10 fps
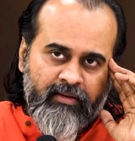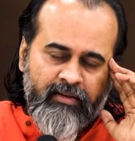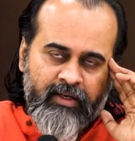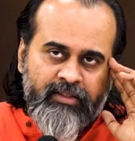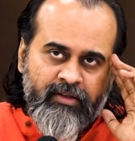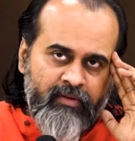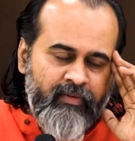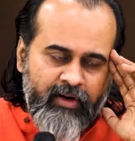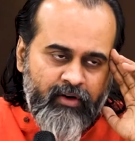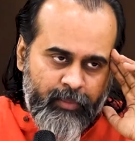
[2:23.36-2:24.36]
That is not
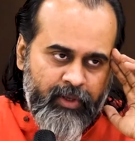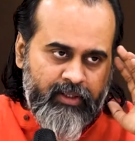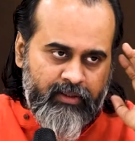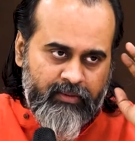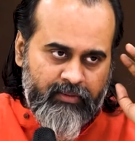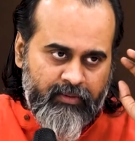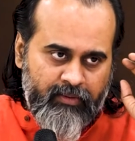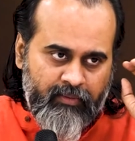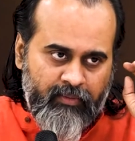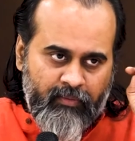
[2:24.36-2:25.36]
very topical.
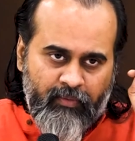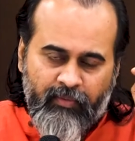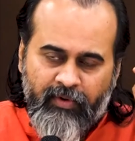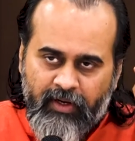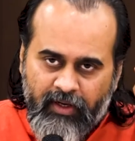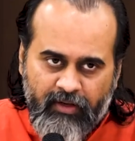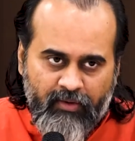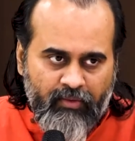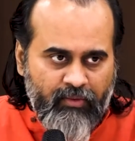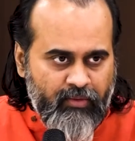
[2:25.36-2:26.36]
What we need
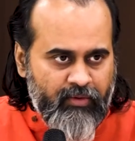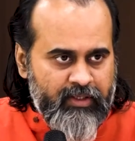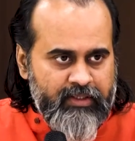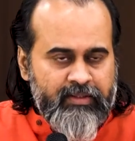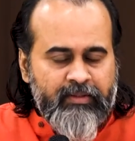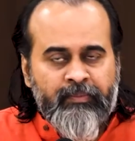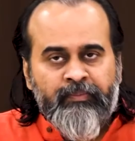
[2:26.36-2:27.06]
to know is,